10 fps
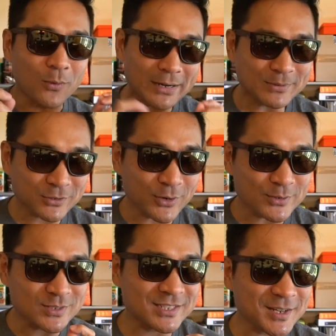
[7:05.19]
What I'm trying
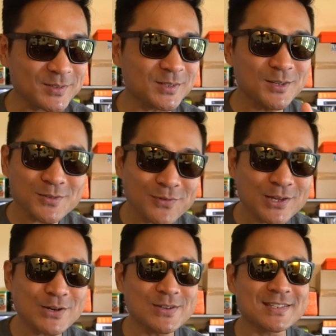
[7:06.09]
to suggest in this
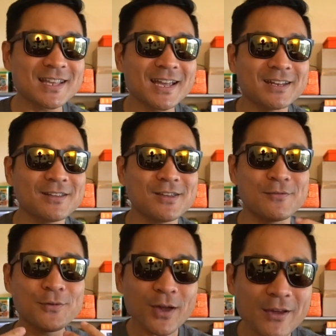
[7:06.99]
video is that
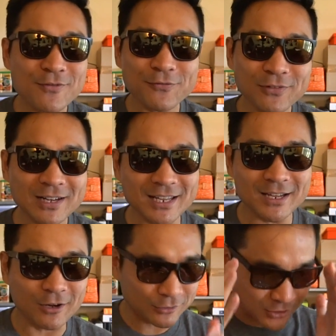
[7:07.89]
if you have a
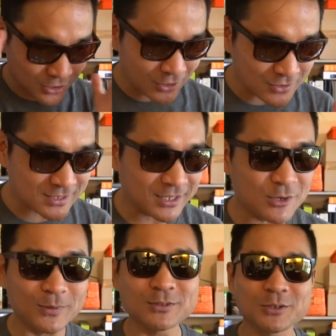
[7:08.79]
feeling or thoughts that you
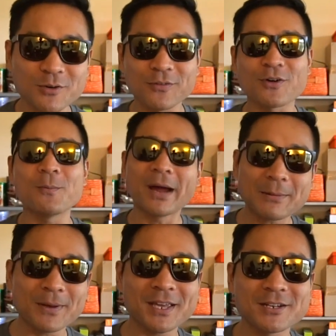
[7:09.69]
wanted to go for a
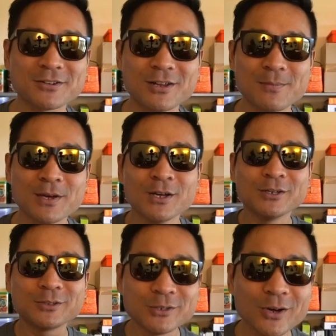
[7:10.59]
bikepacking trip,
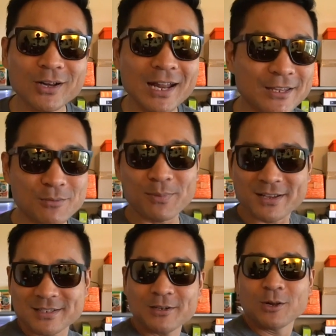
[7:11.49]
do not let your
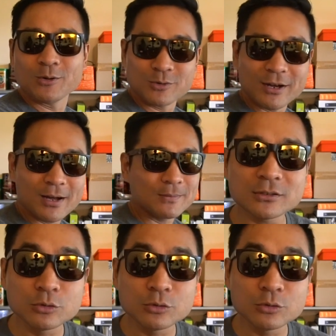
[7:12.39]
bicycle hold you up.